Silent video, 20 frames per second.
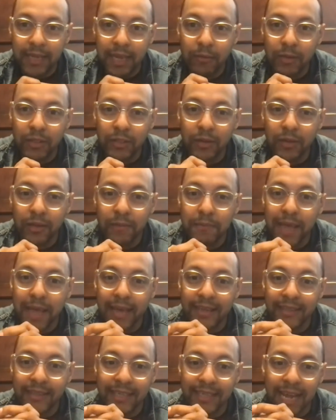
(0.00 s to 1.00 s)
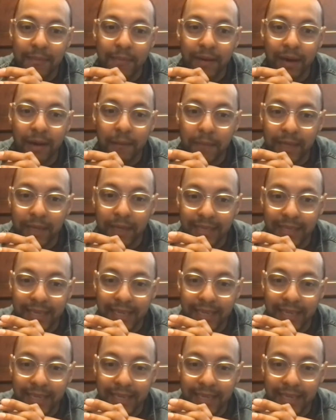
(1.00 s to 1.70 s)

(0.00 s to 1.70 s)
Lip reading: I wish all the madness can happen on Mondays